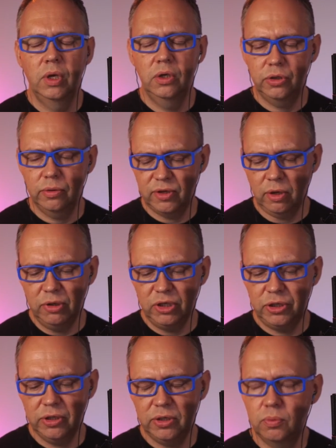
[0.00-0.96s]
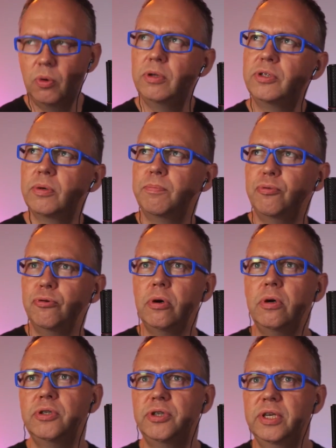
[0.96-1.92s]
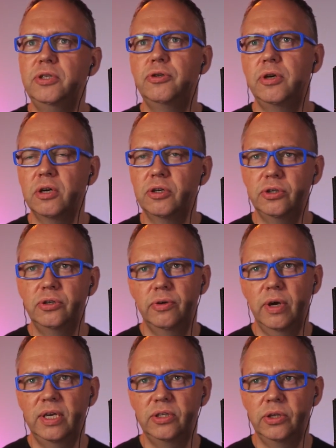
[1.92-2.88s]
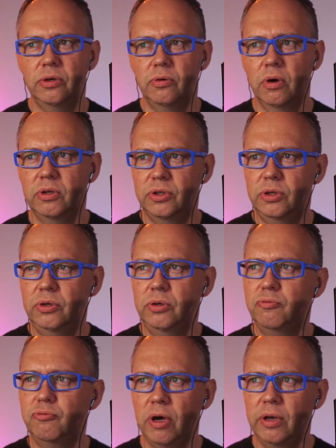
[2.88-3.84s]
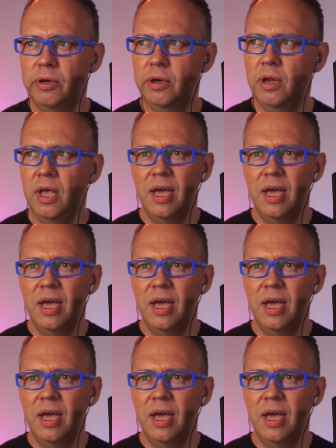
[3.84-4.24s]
So if someone just wants a broad introduction to SEO, do you run